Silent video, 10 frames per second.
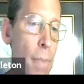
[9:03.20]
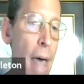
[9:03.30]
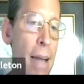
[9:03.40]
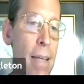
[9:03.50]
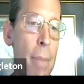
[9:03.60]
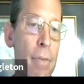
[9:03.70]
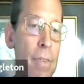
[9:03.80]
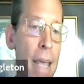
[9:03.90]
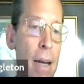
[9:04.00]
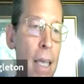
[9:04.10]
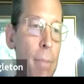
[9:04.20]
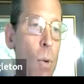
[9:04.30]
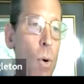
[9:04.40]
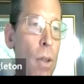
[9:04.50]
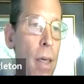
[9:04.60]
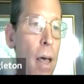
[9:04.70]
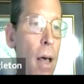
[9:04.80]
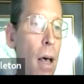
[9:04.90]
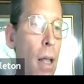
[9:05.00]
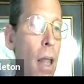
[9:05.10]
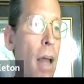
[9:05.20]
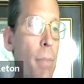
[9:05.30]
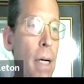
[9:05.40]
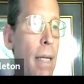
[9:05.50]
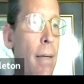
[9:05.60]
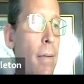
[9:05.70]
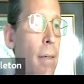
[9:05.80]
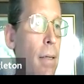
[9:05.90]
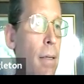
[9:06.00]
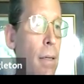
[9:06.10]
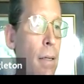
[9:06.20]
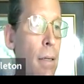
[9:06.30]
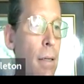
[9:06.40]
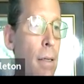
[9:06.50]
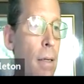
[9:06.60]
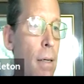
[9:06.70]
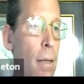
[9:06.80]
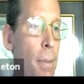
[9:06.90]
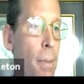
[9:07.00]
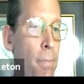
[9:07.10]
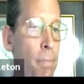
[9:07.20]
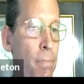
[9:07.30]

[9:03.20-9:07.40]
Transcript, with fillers: that type of data can be worth a, a lot of money. Um,